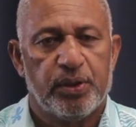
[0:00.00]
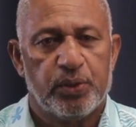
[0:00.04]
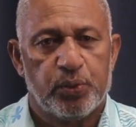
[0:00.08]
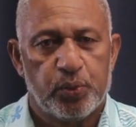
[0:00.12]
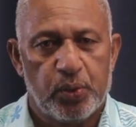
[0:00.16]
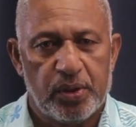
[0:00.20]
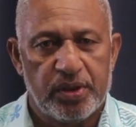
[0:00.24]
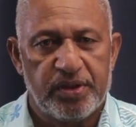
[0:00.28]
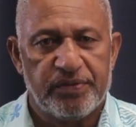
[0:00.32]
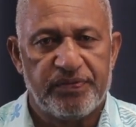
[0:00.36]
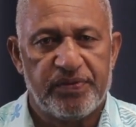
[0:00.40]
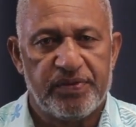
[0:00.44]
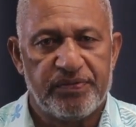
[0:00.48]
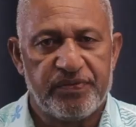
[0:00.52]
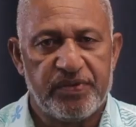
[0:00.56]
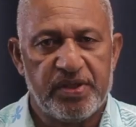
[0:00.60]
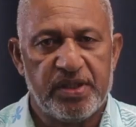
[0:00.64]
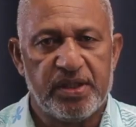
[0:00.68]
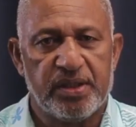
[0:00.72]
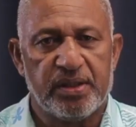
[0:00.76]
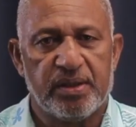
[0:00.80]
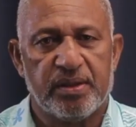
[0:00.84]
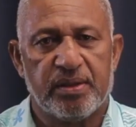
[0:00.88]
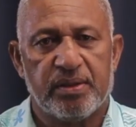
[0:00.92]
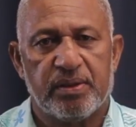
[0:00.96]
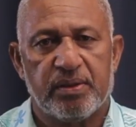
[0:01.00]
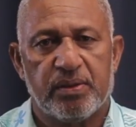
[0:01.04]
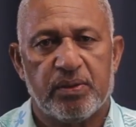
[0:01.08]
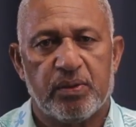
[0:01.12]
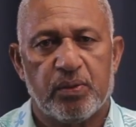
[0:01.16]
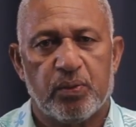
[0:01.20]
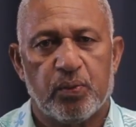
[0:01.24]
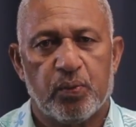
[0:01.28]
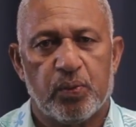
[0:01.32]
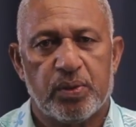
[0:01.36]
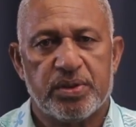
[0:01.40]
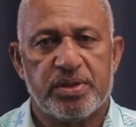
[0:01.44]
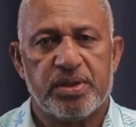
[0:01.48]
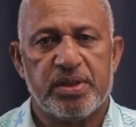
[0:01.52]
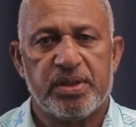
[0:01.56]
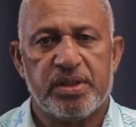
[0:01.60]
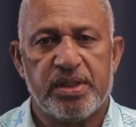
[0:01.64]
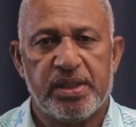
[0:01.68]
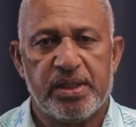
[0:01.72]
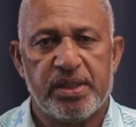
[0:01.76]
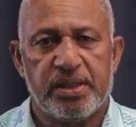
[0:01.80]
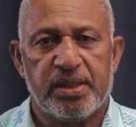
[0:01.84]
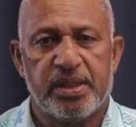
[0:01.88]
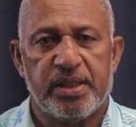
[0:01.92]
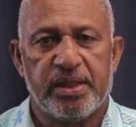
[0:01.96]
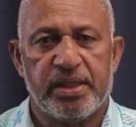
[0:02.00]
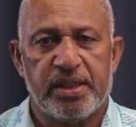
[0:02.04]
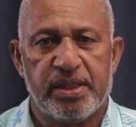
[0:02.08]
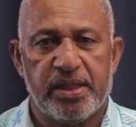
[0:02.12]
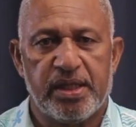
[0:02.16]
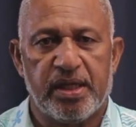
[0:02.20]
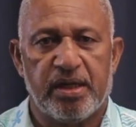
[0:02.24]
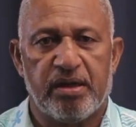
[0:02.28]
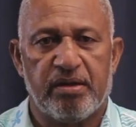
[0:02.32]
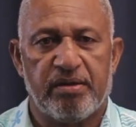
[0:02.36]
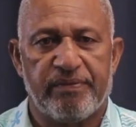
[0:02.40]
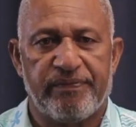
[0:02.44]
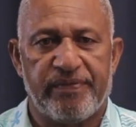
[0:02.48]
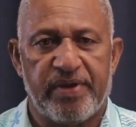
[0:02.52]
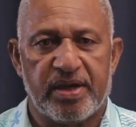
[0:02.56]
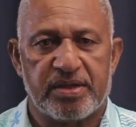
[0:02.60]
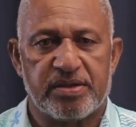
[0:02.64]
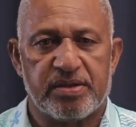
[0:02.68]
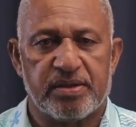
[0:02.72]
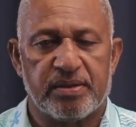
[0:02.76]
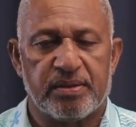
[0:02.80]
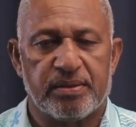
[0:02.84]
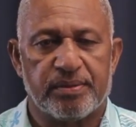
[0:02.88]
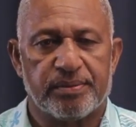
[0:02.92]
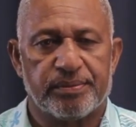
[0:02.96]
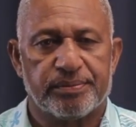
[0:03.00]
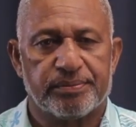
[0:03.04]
2015 was indeed a year of action.